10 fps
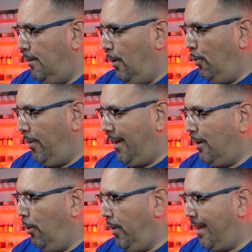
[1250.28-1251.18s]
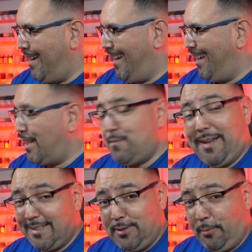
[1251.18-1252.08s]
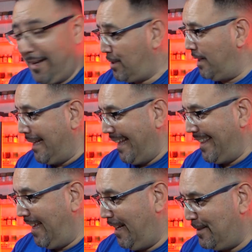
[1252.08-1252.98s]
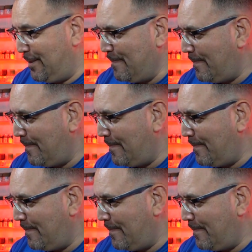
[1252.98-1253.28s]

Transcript: Already going in an unexpected direction. I like that.